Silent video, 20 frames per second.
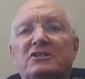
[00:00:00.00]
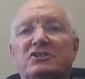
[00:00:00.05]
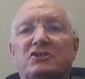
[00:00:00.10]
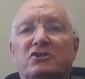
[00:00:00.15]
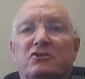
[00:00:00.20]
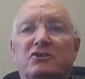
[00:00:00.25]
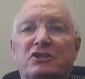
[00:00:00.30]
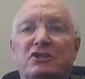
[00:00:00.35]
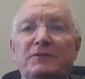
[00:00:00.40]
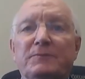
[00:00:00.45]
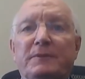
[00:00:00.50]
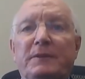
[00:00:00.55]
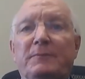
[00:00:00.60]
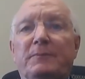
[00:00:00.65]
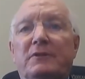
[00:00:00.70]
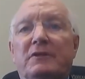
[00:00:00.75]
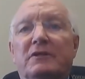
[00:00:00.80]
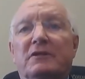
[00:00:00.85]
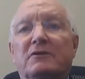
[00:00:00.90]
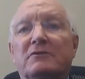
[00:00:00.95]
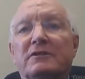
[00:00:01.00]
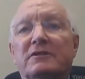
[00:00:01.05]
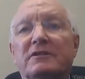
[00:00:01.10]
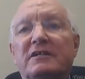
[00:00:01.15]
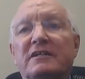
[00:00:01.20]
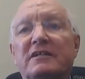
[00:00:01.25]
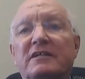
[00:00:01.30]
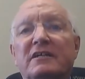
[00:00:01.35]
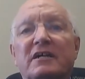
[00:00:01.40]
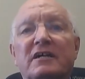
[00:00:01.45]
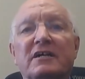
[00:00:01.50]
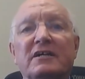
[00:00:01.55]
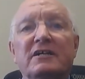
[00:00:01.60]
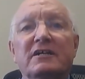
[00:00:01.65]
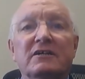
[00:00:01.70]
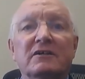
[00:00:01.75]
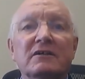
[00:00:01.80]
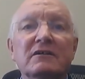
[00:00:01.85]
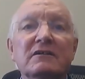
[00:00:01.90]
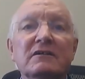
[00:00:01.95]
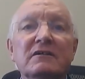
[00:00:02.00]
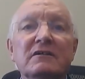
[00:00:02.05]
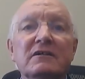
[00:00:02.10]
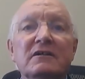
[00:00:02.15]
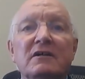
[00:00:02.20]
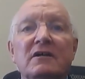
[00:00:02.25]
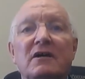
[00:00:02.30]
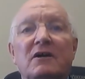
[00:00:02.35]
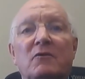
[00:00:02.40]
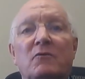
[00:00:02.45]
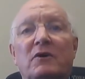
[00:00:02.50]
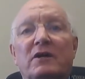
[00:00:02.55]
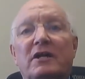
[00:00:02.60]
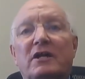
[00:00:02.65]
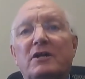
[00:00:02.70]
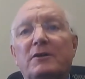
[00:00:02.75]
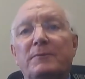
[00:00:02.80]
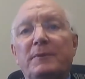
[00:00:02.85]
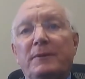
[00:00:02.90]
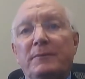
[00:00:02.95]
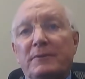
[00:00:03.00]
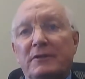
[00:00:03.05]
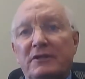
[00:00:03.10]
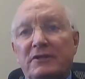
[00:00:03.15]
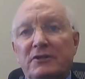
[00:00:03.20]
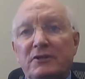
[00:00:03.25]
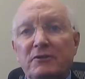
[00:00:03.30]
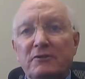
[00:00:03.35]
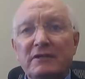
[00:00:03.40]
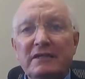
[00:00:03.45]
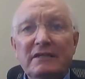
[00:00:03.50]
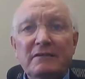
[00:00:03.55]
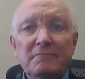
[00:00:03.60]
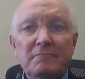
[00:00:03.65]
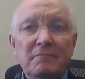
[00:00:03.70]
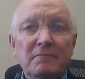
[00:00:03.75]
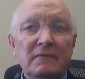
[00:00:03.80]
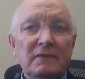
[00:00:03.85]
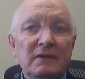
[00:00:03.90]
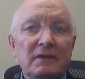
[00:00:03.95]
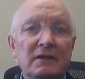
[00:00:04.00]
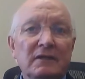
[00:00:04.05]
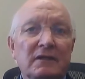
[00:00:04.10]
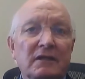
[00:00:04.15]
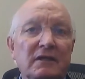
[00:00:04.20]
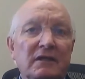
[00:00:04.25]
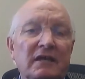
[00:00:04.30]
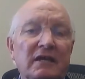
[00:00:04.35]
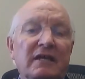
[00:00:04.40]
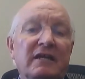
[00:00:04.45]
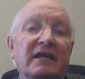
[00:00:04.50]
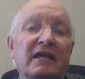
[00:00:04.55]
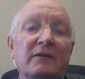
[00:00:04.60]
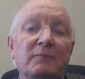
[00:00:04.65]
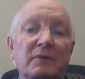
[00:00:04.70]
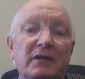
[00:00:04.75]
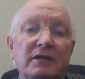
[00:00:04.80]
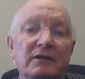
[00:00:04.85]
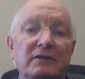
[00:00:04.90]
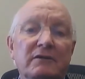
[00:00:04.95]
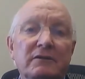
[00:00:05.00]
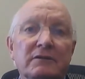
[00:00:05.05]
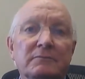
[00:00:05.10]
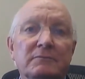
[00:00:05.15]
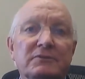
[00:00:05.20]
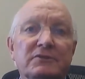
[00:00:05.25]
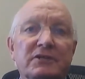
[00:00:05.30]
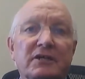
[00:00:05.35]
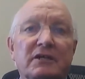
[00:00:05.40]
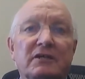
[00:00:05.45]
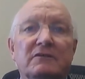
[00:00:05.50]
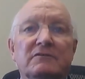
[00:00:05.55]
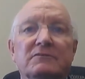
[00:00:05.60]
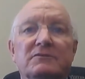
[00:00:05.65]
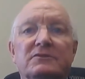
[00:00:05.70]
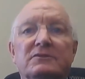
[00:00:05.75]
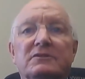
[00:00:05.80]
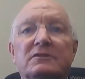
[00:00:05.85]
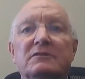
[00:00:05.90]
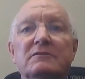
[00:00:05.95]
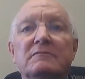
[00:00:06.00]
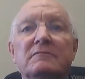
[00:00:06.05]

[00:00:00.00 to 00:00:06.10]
stories, people are going to get an idea of what other people are doing and they might do themselves.